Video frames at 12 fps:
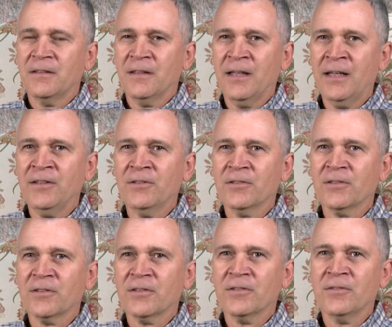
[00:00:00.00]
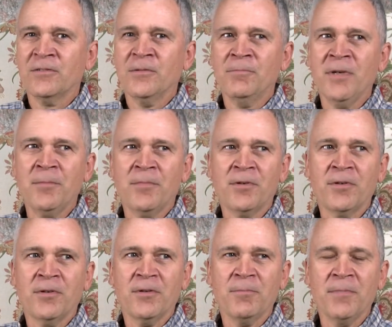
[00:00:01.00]
I don't
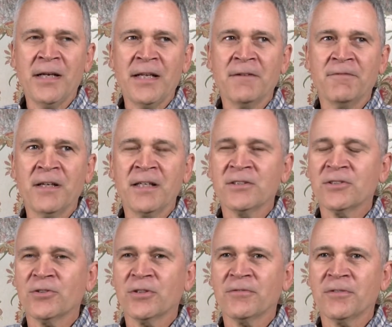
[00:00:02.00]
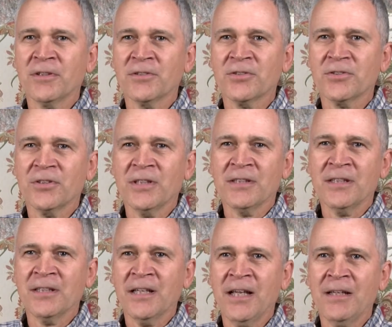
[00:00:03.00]
remember many, if any, storefronts that
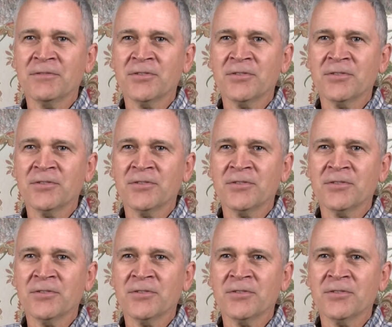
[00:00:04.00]
didn't have